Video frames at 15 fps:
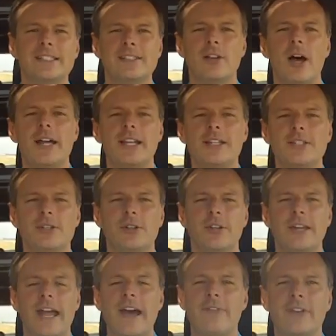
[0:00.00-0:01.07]
It's a lot easier to
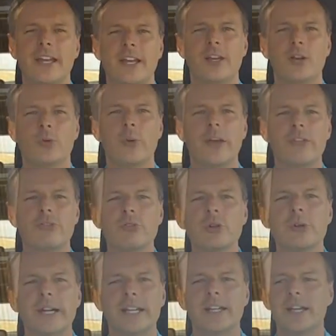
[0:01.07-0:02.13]
navigate your way
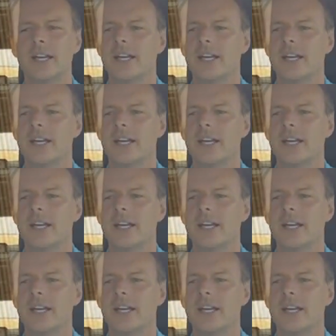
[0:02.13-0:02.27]
through it.